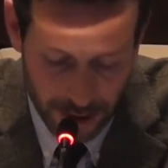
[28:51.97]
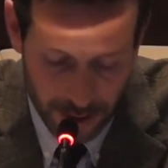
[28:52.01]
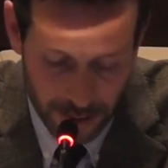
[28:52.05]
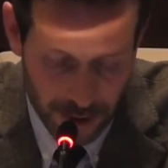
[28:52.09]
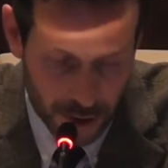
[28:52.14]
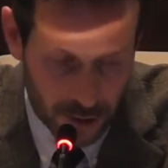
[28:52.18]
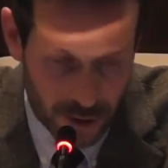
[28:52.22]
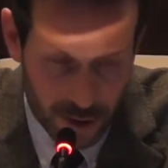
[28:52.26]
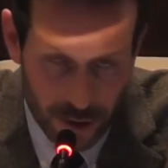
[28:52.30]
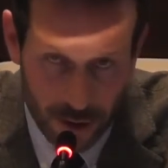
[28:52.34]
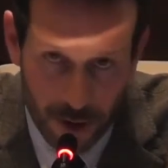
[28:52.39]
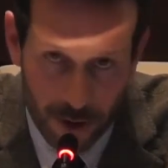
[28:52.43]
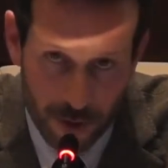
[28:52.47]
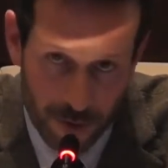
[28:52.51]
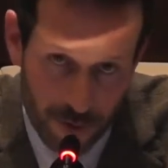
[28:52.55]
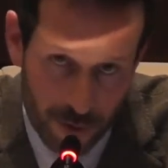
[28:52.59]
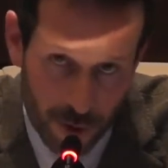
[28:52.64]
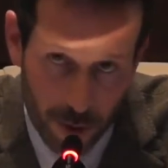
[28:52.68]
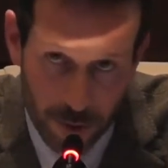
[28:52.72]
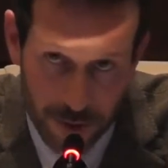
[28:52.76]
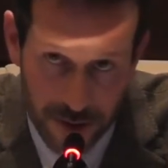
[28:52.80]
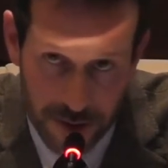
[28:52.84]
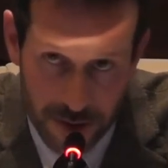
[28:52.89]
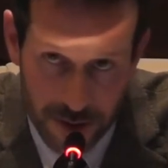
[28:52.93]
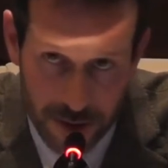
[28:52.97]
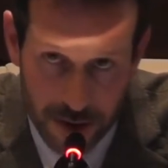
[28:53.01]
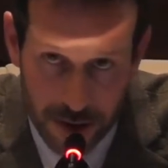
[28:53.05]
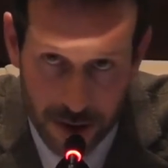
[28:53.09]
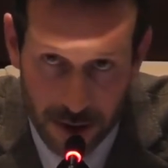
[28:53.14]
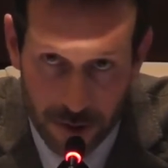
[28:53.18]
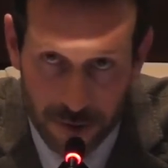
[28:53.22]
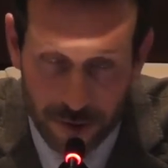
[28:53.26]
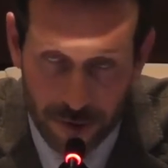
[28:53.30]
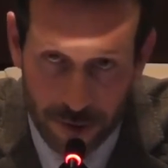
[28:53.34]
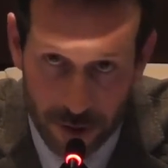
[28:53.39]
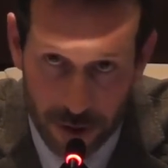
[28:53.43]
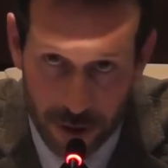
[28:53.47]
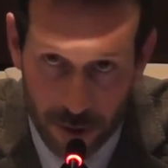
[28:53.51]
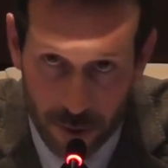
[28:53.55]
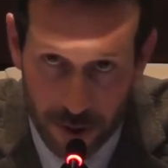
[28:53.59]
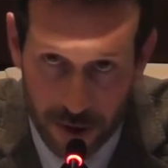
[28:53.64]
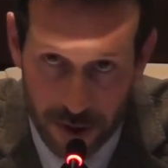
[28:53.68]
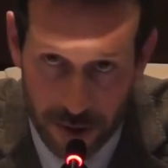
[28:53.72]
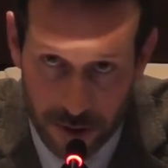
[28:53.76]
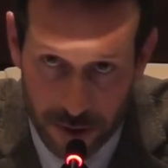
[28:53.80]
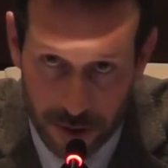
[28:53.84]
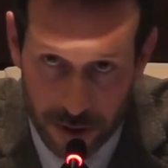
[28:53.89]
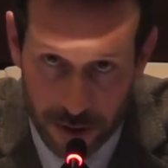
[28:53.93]
because for Mr. Kiefer, he
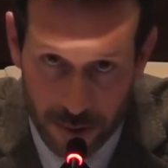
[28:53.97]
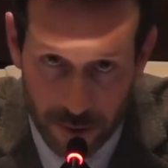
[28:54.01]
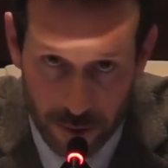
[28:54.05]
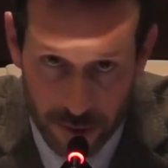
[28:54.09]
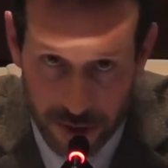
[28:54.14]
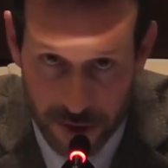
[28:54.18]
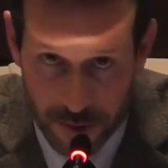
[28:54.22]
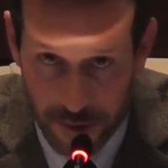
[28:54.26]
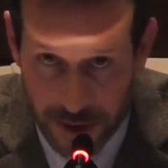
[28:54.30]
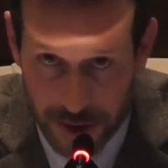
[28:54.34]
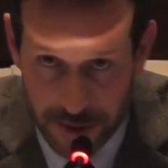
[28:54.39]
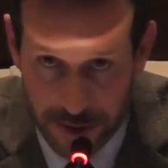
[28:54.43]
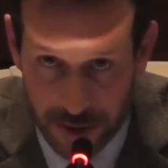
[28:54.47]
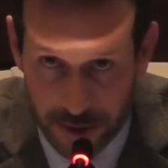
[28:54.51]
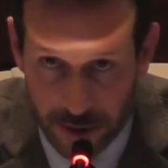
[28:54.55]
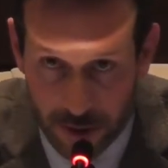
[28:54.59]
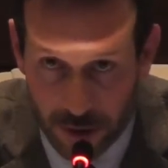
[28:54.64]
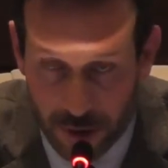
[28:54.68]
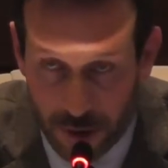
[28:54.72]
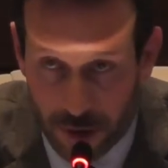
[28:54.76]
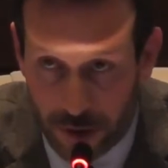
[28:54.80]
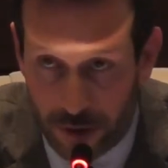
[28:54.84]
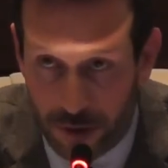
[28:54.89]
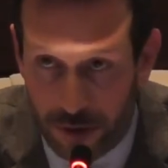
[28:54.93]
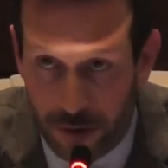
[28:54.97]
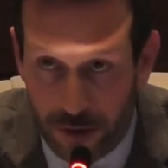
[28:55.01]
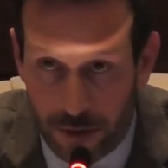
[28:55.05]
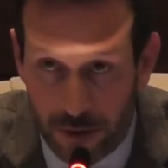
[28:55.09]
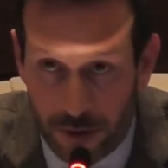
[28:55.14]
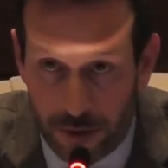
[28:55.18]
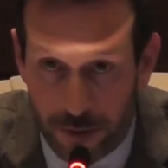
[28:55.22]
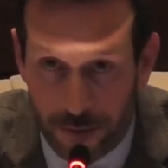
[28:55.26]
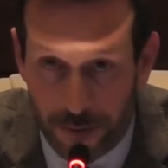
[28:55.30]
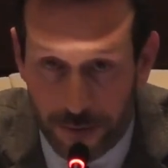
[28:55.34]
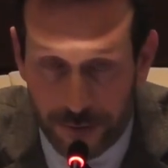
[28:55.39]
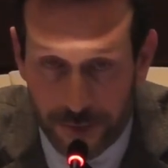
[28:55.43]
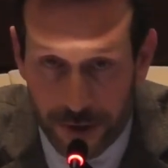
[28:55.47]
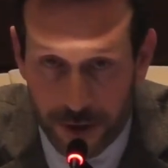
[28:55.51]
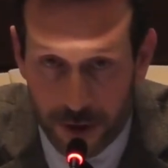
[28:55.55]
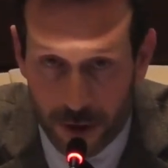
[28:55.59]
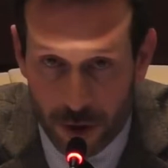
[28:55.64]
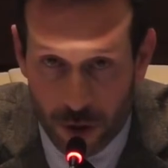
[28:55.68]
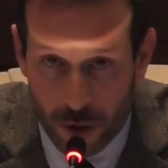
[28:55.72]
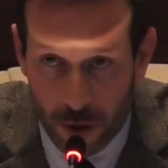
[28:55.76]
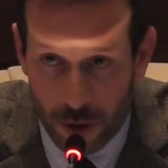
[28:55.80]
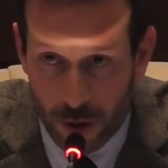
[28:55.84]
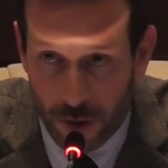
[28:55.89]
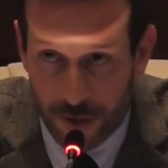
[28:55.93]
was only respecting the
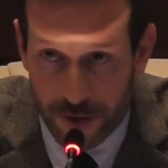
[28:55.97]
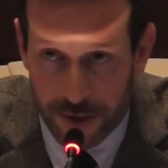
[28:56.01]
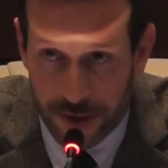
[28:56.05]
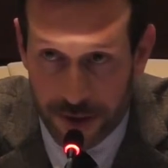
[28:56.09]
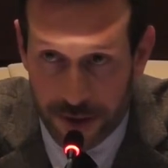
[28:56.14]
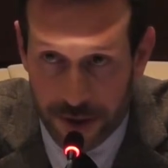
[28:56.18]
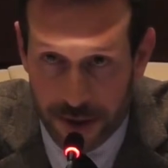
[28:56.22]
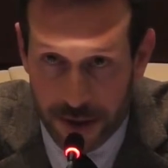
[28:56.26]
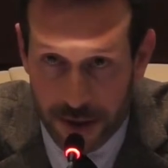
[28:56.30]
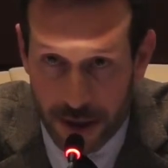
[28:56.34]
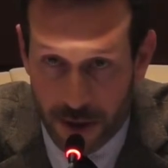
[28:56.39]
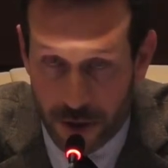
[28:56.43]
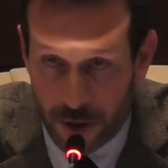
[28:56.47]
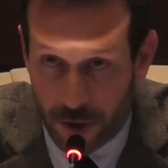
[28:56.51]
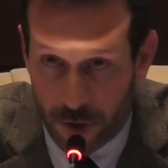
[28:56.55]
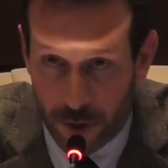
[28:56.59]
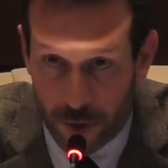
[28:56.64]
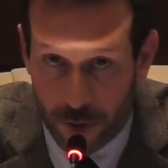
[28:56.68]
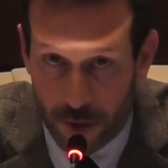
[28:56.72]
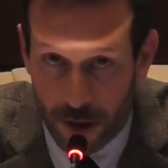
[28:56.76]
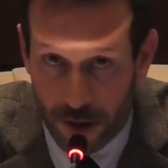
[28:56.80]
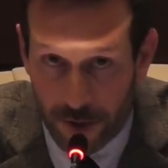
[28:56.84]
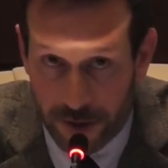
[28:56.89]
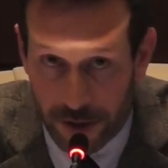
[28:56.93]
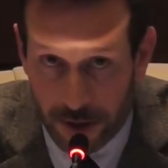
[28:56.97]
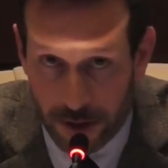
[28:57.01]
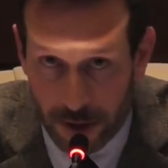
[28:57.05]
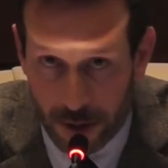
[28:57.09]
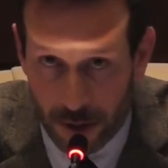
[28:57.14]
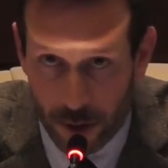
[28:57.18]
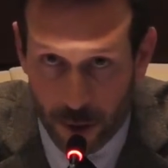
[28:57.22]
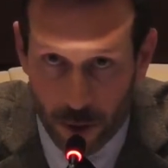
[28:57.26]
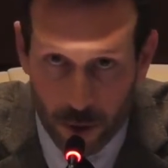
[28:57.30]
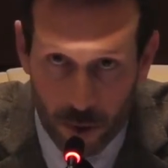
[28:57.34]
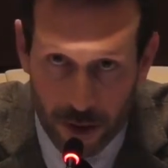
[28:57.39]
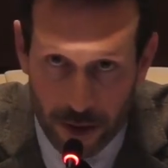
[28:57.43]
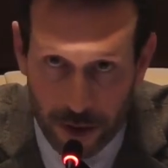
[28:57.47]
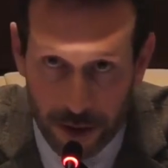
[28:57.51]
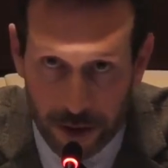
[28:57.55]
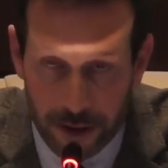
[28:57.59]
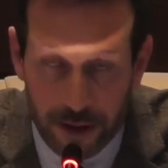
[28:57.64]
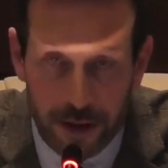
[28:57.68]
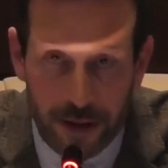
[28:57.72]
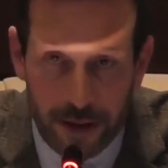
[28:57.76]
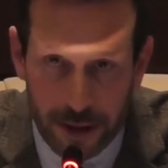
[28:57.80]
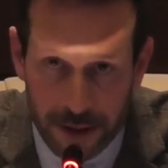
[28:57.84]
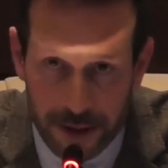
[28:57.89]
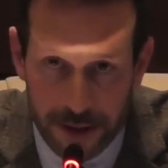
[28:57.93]
law of the international private law, while
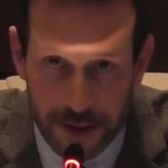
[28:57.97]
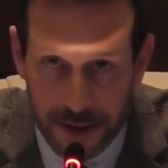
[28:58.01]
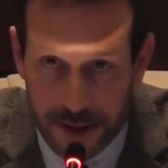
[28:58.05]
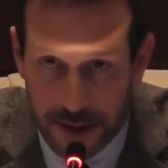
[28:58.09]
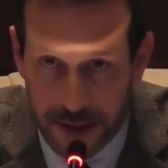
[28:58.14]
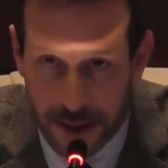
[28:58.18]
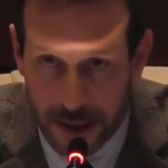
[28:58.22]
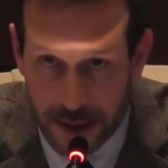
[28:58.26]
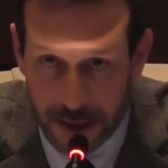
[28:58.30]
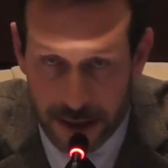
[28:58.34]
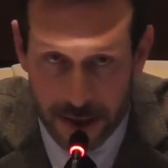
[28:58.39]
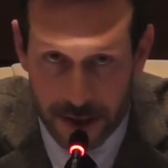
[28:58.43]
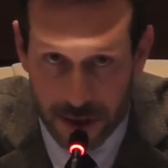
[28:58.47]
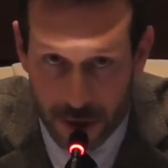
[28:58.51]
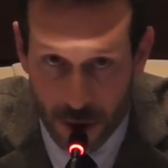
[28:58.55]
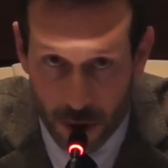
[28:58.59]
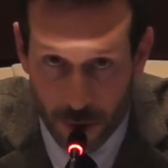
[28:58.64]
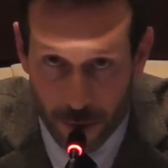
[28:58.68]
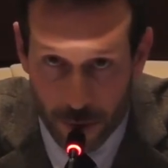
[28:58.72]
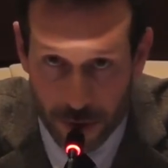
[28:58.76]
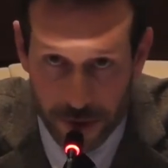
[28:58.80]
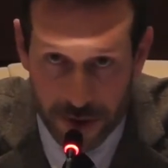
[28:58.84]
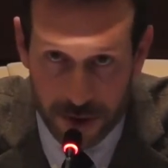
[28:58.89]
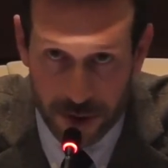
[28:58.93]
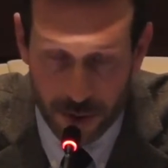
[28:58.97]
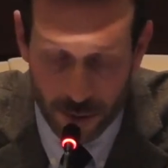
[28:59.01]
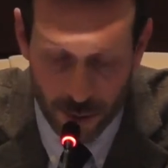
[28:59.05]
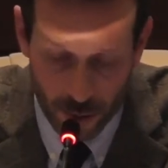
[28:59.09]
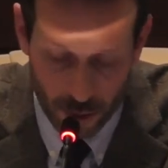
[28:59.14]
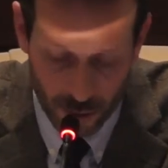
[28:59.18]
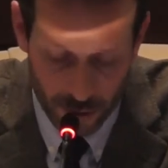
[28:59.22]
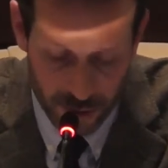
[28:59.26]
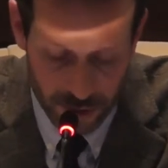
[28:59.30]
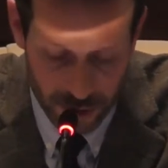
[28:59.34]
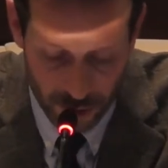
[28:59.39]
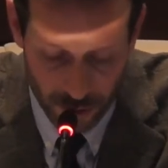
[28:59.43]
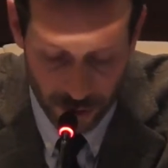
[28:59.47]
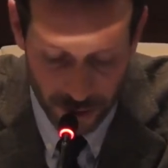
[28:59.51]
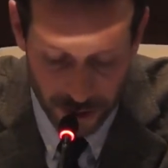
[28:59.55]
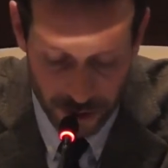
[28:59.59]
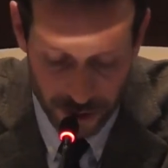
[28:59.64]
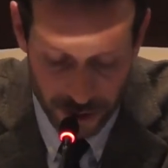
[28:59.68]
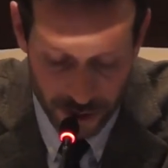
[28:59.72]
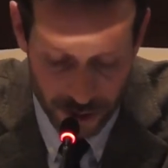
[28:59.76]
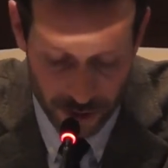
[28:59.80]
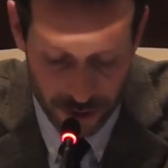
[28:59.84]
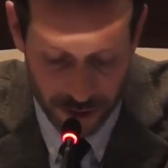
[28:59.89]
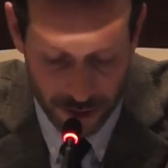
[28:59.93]
in this case it's not possible, so we
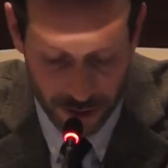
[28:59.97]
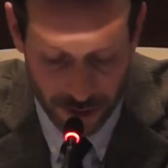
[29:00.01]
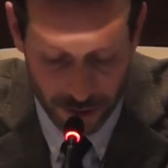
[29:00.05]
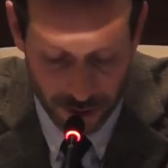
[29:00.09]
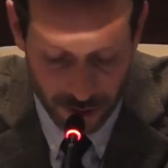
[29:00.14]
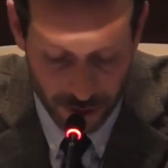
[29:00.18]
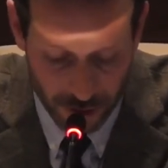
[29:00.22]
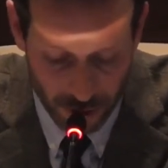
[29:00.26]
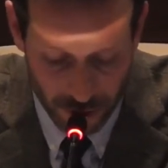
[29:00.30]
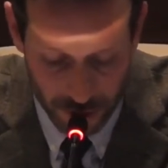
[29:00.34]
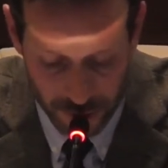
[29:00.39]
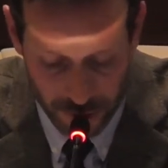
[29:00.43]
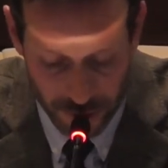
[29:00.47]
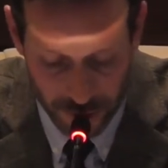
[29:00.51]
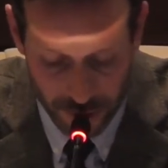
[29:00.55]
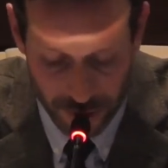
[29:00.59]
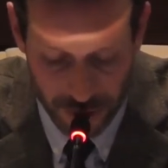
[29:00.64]
go to